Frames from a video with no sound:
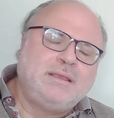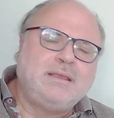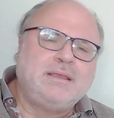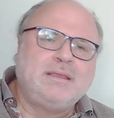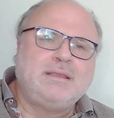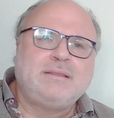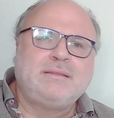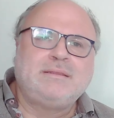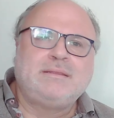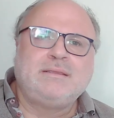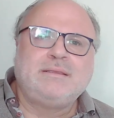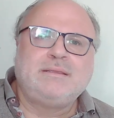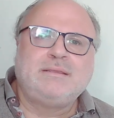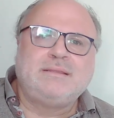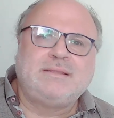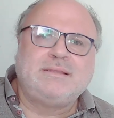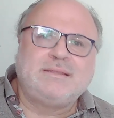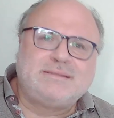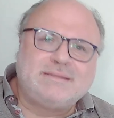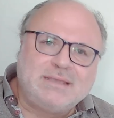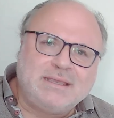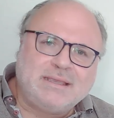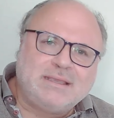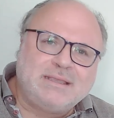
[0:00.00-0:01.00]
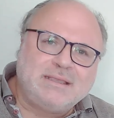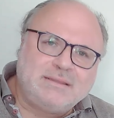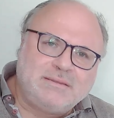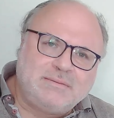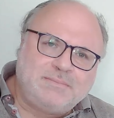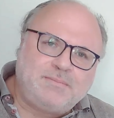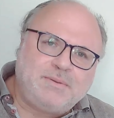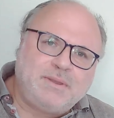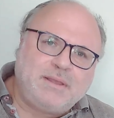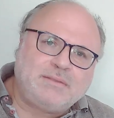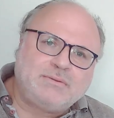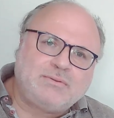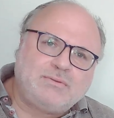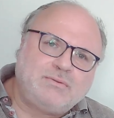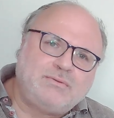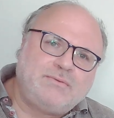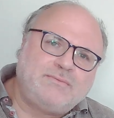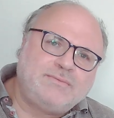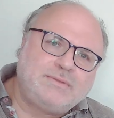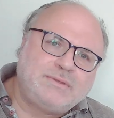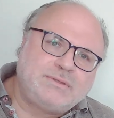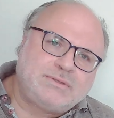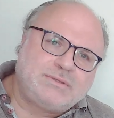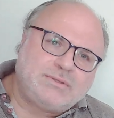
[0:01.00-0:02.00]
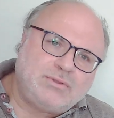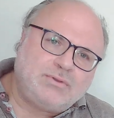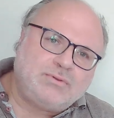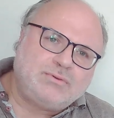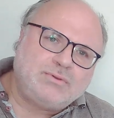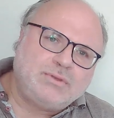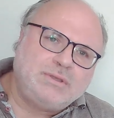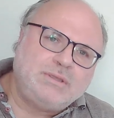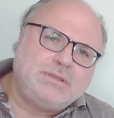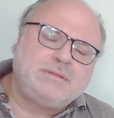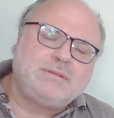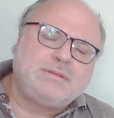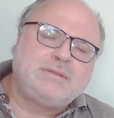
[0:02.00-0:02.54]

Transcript: And in the second part of the story,